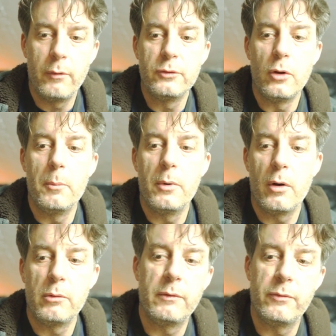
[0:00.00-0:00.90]

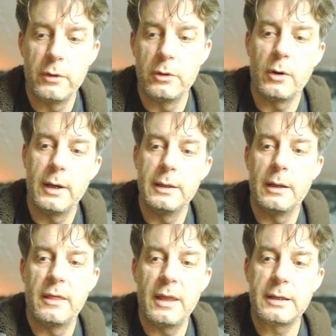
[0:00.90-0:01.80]
number with Vonderen
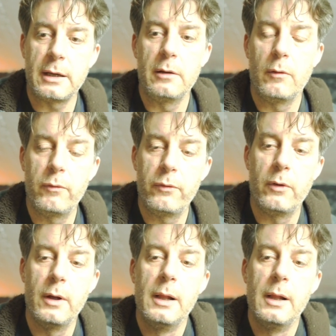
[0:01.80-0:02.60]
and that kind of